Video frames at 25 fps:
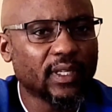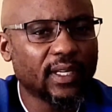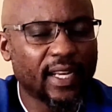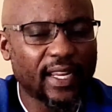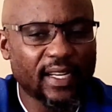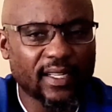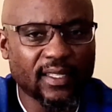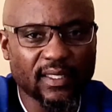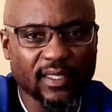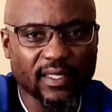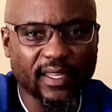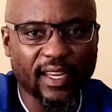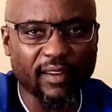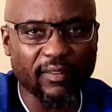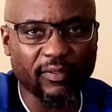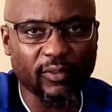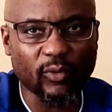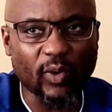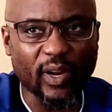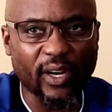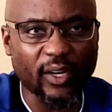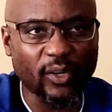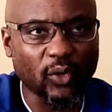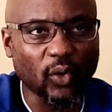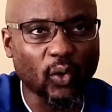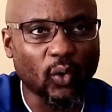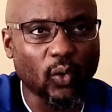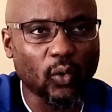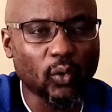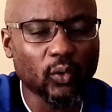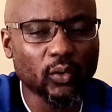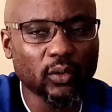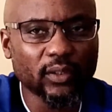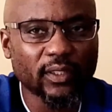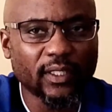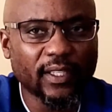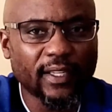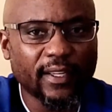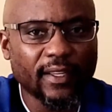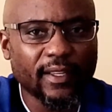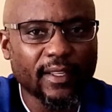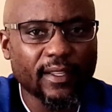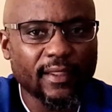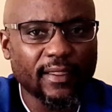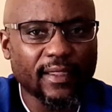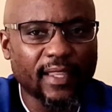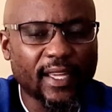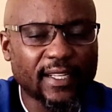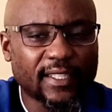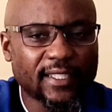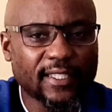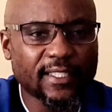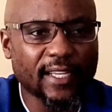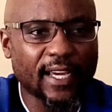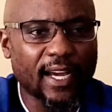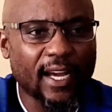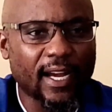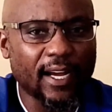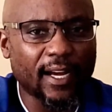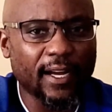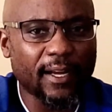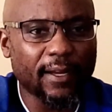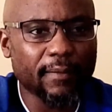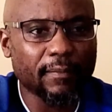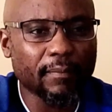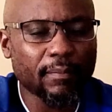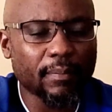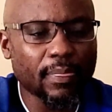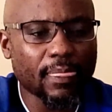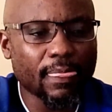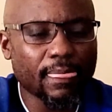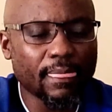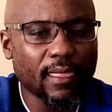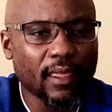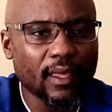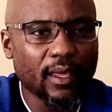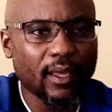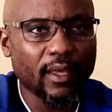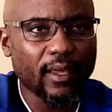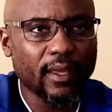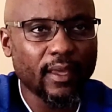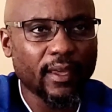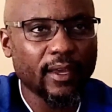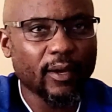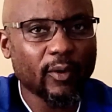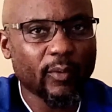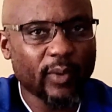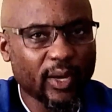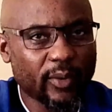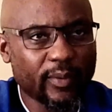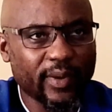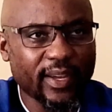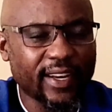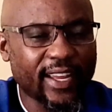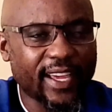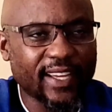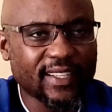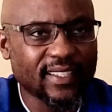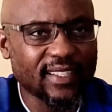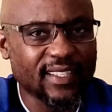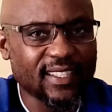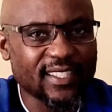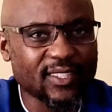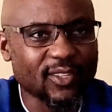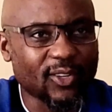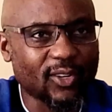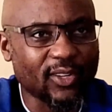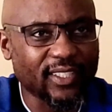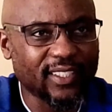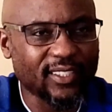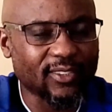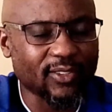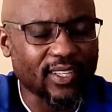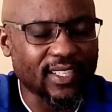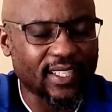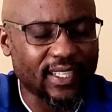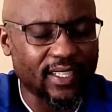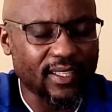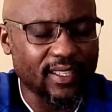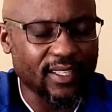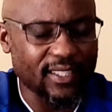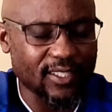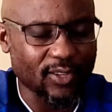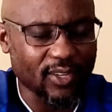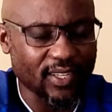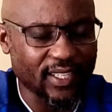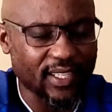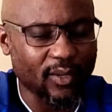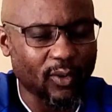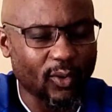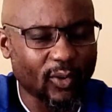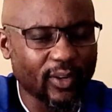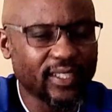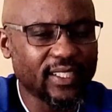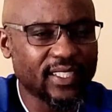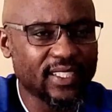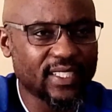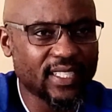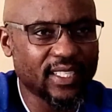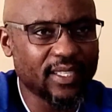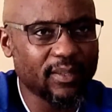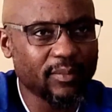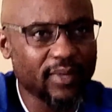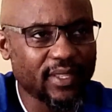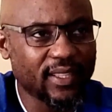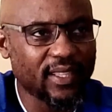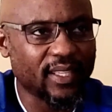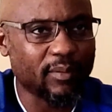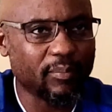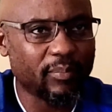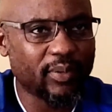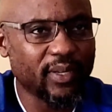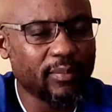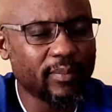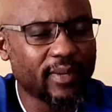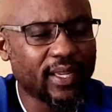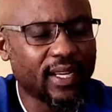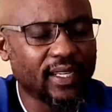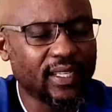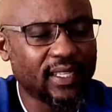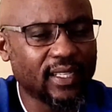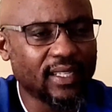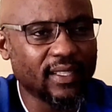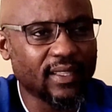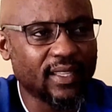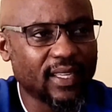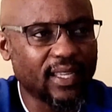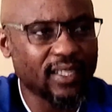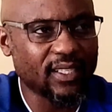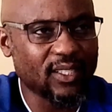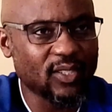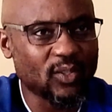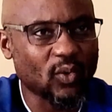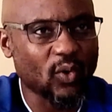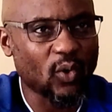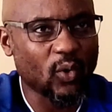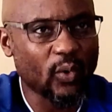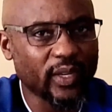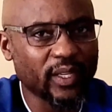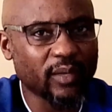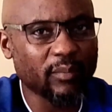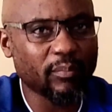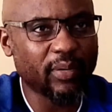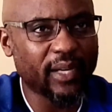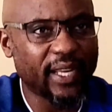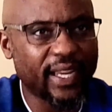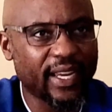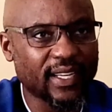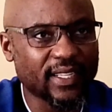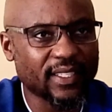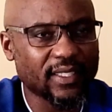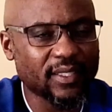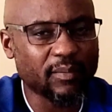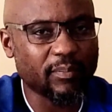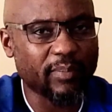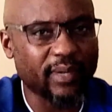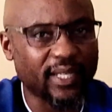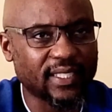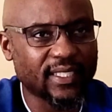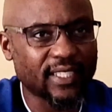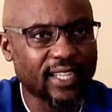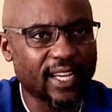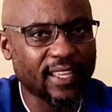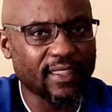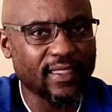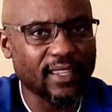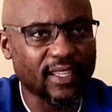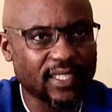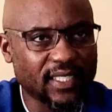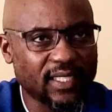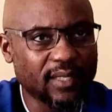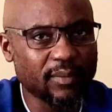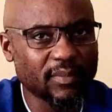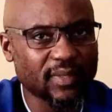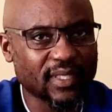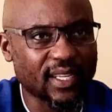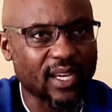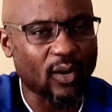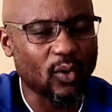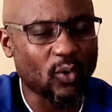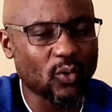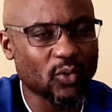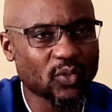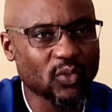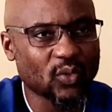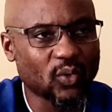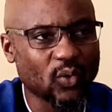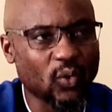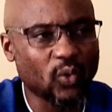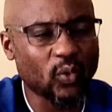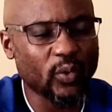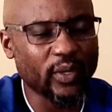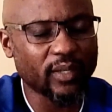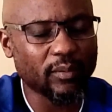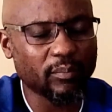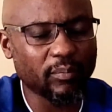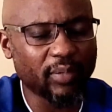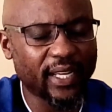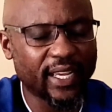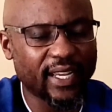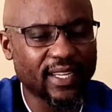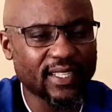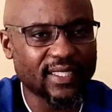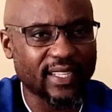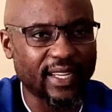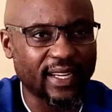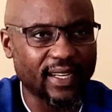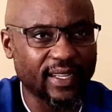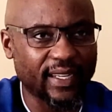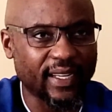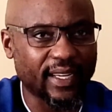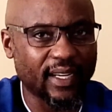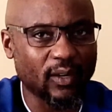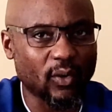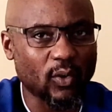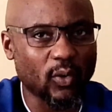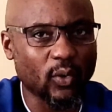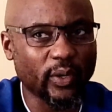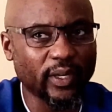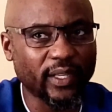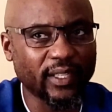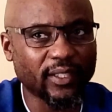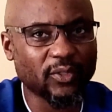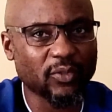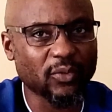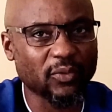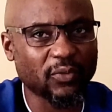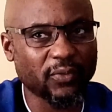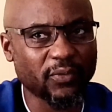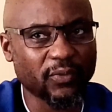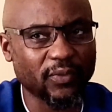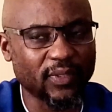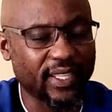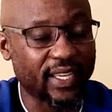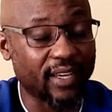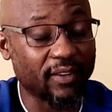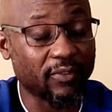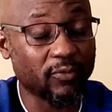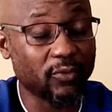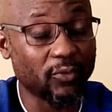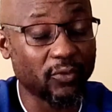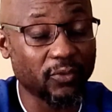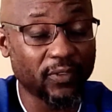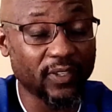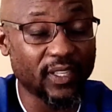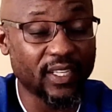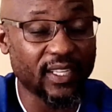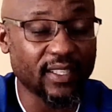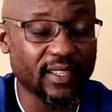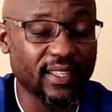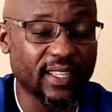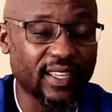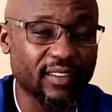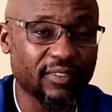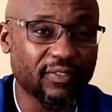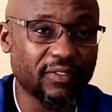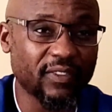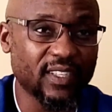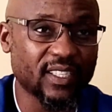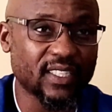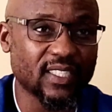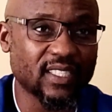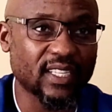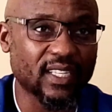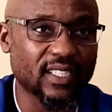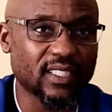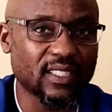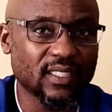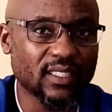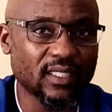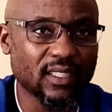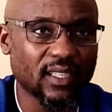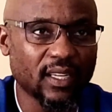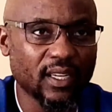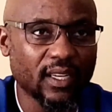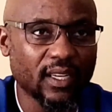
let everyone know that Kwekwe United is not the only team in the Premier League that is owing players, but other teams are also owing players, and they are fulfilling their fixtures.